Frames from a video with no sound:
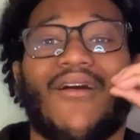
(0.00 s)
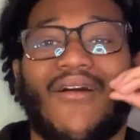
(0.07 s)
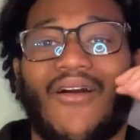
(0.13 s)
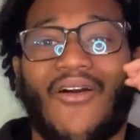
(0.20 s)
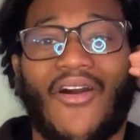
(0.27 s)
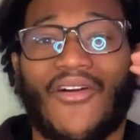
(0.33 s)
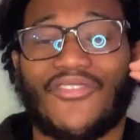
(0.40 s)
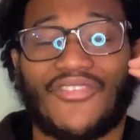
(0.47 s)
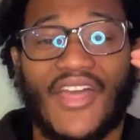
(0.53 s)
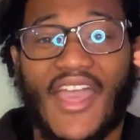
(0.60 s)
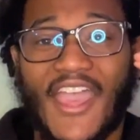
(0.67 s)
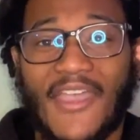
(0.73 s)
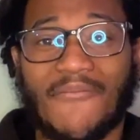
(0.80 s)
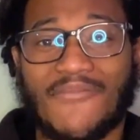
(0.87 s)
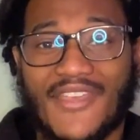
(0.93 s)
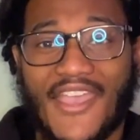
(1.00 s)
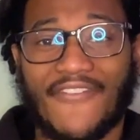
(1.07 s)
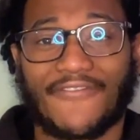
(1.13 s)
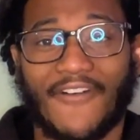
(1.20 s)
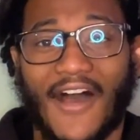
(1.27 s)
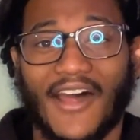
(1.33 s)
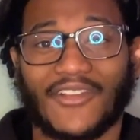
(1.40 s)
of the NBA
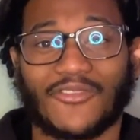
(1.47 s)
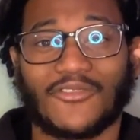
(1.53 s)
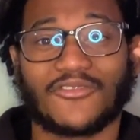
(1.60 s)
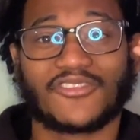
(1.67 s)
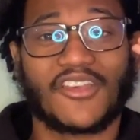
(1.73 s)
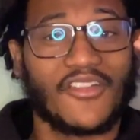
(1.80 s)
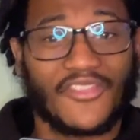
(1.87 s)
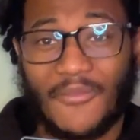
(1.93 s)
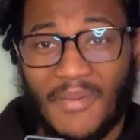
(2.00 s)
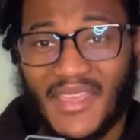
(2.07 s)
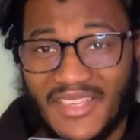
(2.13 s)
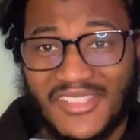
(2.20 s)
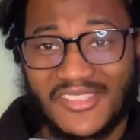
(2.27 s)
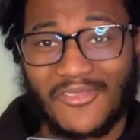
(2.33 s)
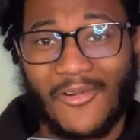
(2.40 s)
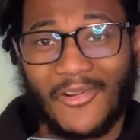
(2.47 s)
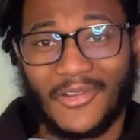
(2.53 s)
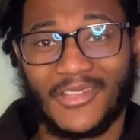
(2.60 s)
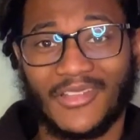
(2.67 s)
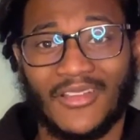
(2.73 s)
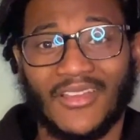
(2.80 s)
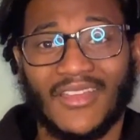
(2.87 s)
Finals, the biggest
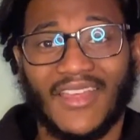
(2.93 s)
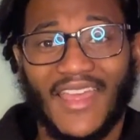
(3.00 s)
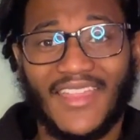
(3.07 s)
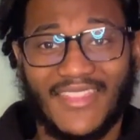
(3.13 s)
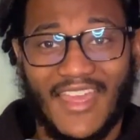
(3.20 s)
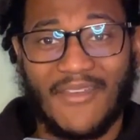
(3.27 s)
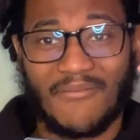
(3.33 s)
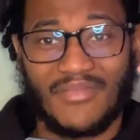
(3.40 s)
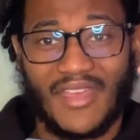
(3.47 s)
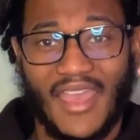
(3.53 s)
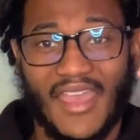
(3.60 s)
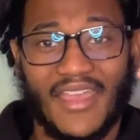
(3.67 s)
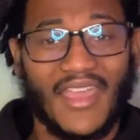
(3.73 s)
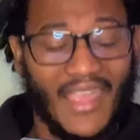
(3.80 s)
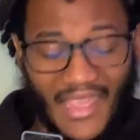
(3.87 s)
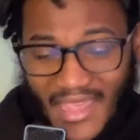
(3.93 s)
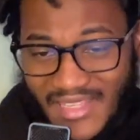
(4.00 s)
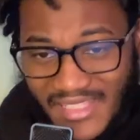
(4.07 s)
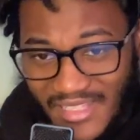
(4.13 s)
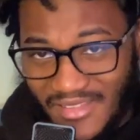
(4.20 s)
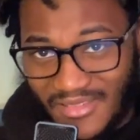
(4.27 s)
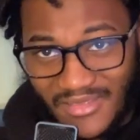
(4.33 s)
story in the NBA
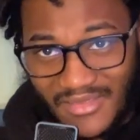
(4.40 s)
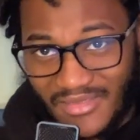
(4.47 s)
isn't